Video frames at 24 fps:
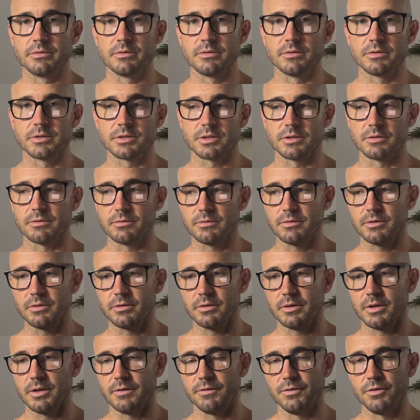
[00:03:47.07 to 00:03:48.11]
So
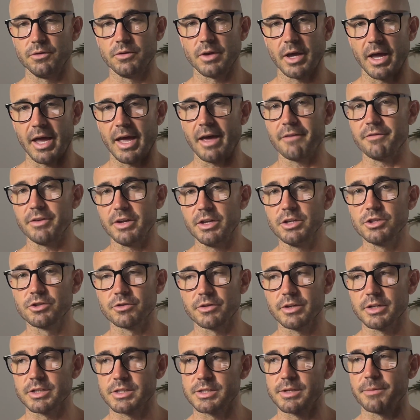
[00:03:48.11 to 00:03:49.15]
if you have an
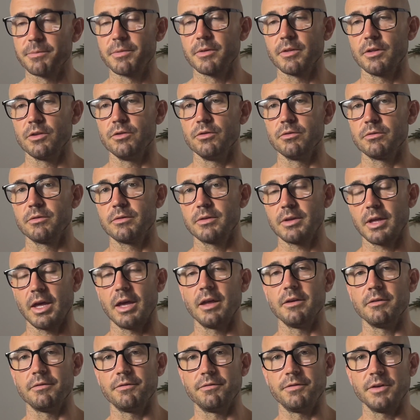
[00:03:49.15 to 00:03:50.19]
injury, it's something that you
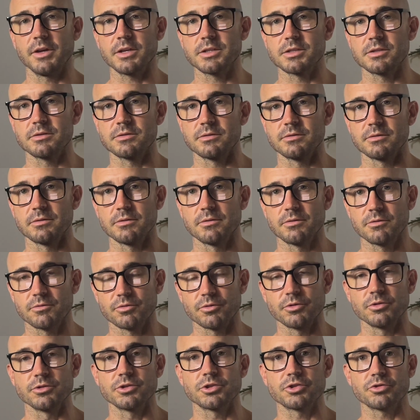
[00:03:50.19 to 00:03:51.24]
can fix
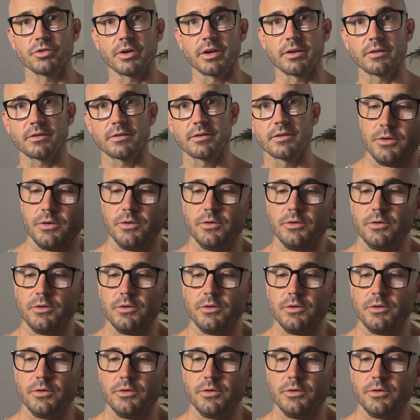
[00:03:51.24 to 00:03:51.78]
through strength.